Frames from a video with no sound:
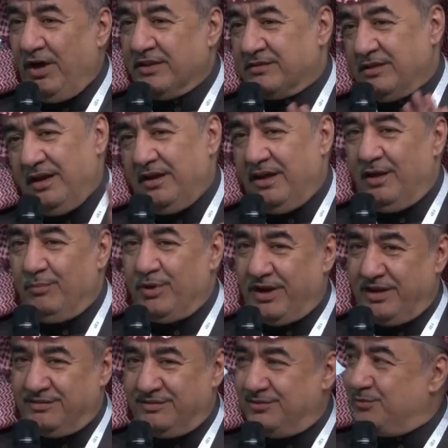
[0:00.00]
is like a
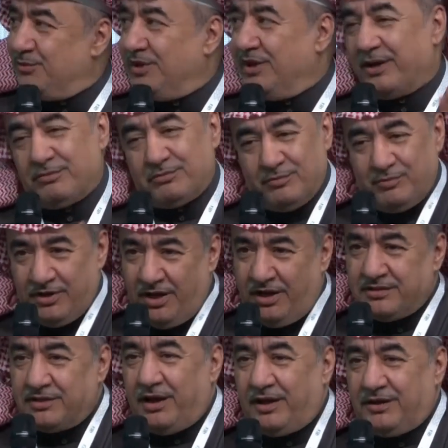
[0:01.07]
fire. If